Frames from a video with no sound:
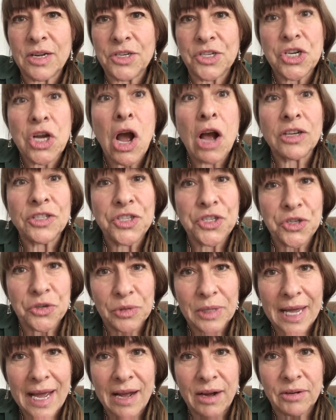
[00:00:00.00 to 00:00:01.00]
talks too
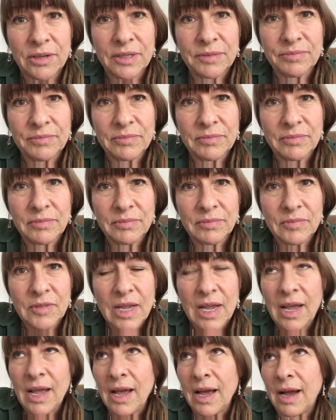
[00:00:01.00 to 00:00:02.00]
loud,
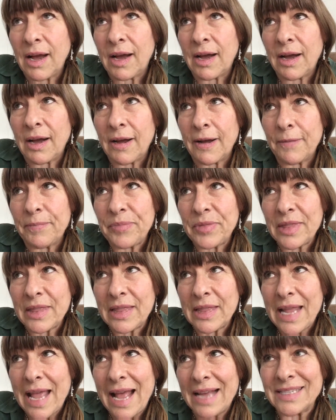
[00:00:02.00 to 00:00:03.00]

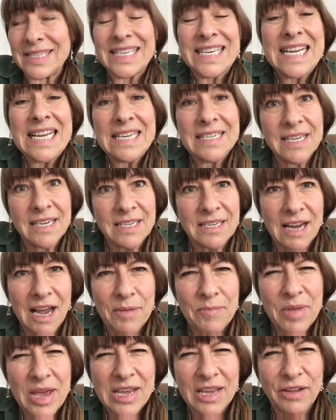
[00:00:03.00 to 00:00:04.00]
has an easy
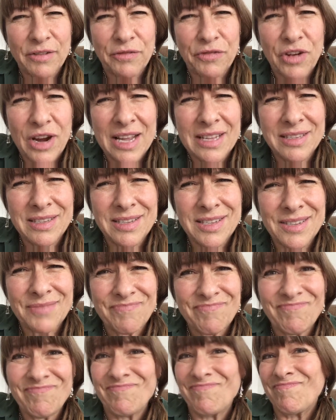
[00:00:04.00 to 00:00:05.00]
time making friends,
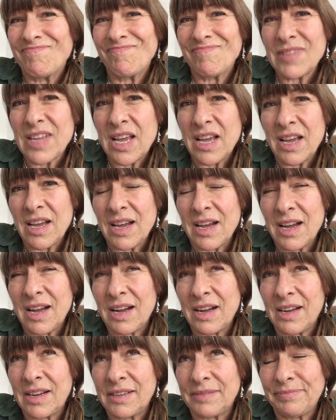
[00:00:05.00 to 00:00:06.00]

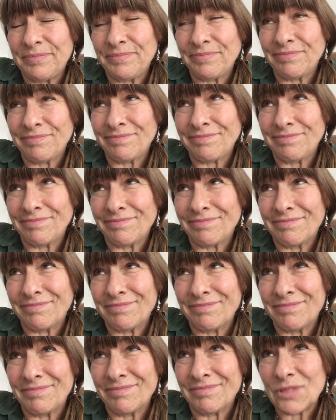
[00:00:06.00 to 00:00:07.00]

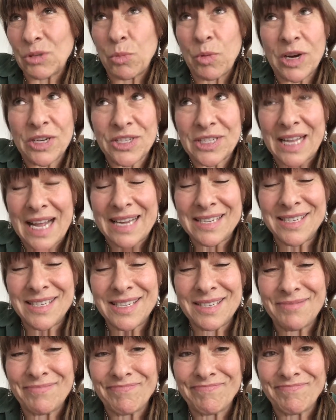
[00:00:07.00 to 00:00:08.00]
wears
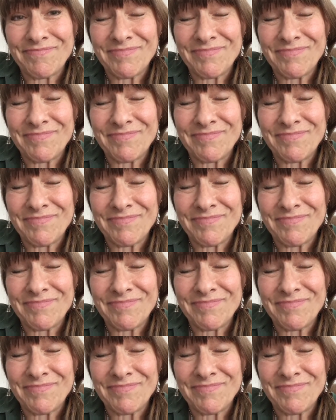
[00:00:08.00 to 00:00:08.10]
glasses,